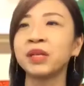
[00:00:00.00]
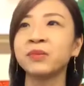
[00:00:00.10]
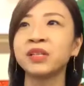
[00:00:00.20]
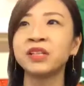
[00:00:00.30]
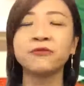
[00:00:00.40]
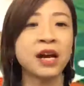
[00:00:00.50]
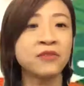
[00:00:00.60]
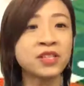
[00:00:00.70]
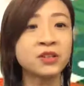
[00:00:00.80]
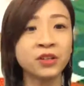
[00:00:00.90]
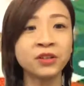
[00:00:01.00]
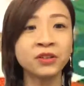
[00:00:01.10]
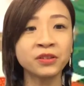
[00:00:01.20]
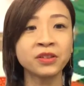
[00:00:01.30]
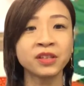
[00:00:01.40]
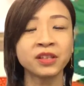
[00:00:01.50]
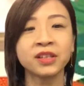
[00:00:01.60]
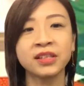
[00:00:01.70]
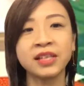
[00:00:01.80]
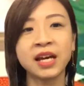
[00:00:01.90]
maybe 5 years ago.
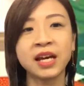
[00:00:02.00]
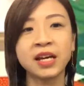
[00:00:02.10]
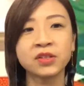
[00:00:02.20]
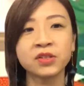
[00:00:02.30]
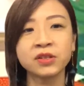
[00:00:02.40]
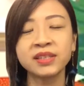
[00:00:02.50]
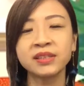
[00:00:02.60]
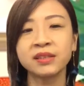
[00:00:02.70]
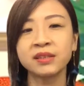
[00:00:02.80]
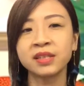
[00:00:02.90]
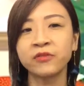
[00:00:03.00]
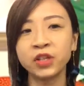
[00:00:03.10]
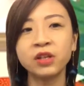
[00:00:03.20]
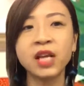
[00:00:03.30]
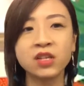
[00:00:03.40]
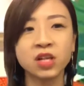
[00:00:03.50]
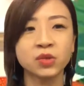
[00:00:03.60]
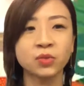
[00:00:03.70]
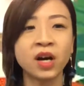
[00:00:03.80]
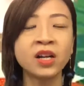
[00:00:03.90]
Yeah, so the video that I just
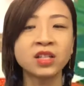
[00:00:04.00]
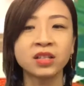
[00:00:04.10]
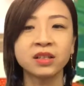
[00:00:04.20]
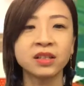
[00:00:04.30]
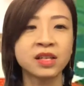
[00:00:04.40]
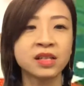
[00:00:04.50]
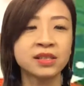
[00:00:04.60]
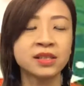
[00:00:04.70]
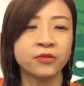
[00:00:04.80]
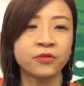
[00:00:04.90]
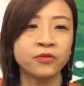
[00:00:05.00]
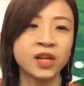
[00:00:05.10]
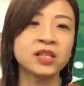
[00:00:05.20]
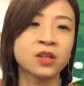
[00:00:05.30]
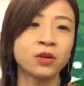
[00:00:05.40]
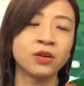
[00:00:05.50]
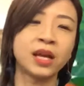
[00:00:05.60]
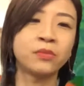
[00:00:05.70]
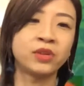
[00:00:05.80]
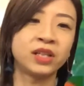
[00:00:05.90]
watched is the first
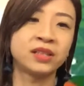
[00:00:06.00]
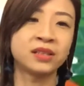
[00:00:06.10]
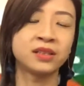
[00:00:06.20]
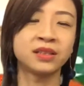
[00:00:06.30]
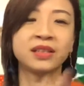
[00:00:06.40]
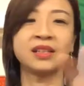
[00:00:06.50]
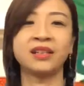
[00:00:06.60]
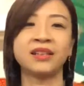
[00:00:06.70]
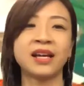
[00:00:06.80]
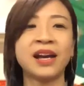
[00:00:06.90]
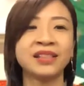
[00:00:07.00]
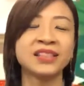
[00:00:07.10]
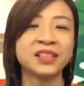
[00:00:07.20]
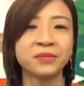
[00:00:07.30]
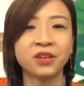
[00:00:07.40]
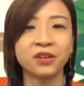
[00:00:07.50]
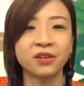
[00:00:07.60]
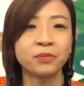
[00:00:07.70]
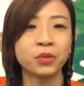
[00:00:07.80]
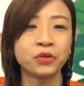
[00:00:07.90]
collaborated item
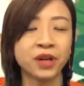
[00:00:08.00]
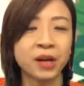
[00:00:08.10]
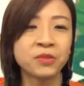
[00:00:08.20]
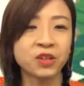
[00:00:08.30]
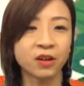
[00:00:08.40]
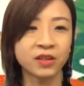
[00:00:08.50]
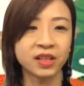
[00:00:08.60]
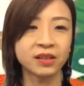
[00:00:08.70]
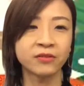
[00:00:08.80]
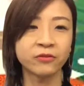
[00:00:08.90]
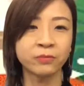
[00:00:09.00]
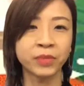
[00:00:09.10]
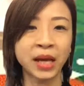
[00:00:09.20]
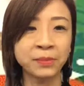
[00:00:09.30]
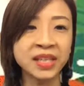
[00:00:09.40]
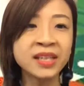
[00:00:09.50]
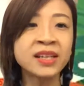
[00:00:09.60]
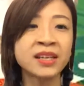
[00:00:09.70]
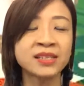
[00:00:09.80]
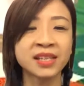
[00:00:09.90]
or program, you call it, by me
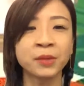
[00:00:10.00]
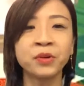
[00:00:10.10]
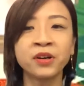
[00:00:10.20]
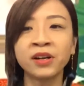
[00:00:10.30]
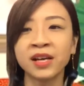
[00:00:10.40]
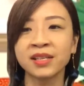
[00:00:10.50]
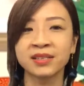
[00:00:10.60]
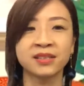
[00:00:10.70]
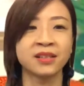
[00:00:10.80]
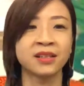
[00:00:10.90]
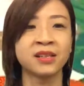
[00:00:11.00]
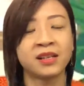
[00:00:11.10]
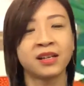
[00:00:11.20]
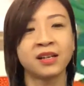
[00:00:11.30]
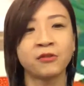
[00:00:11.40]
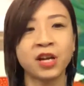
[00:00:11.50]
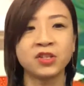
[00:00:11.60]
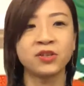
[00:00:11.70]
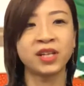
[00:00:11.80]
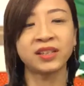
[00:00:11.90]
in Singapore as a
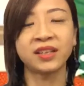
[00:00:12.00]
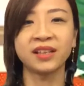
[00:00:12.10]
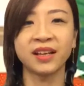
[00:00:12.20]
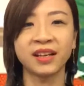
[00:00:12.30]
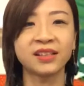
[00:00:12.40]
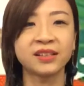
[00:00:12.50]
graduated like